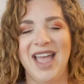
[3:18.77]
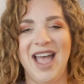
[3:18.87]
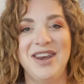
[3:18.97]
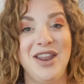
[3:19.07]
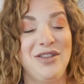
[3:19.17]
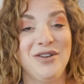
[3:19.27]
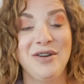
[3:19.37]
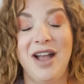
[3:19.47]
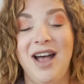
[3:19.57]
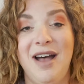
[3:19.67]

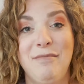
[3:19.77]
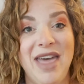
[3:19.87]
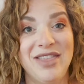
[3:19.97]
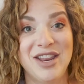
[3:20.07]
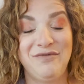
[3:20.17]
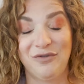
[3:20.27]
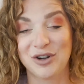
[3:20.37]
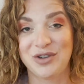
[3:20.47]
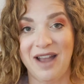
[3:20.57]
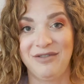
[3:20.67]
Another method for
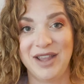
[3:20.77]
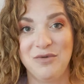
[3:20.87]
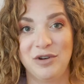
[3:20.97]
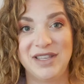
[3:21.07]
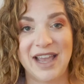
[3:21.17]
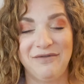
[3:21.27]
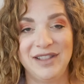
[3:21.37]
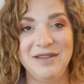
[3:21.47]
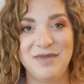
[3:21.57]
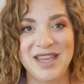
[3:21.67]
traveling would
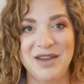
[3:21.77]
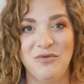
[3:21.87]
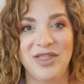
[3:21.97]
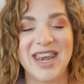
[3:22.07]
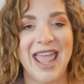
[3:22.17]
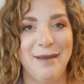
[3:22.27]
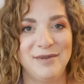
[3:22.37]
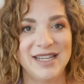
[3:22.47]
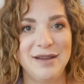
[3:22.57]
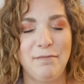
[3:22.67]
definitely be with an
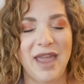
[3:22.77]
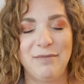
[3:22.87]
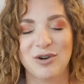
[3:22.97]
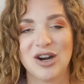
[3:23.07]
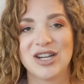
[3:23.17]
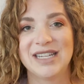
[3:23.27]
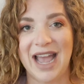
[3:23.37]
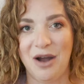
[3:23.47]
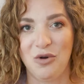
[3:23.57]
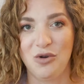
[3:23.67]
empty paper
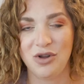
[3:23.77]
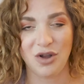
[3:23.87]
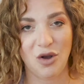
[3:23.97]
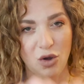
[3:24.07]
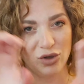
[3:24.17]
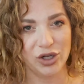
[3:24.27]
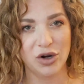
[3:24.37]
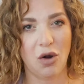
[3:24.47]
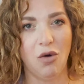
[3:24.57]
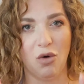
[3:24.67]
towel
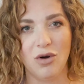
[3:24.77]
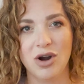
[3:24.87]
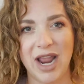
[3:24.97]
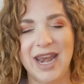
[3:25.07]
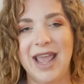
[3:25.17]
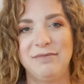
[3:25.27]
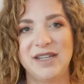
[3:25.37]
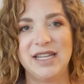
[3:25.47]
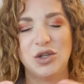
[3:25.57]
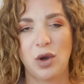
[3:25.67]
holder or an
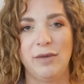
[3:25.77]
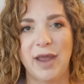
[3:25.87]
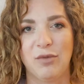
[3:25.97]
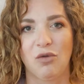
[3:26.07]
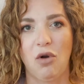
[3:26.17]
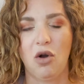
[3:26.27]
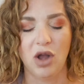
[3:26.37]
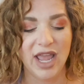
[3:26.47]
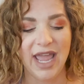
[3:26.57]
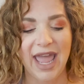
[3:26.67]
empty toilet paper roll.
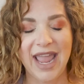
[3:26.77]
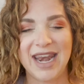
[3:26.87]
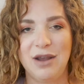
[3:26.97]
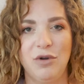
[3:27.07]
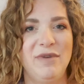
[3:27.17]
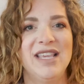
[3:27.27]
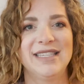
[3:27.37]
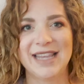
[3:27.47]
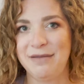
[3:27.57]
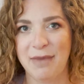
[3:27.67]
And it would be the
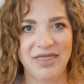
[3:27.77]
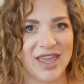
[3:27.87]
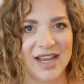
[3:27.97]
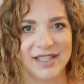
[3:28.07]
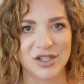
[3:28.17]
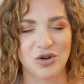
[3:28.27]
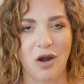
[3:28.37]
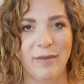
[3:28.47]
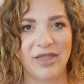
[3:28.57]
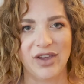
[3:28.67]
same method as the straw
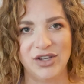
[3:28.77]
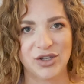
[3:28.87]
method.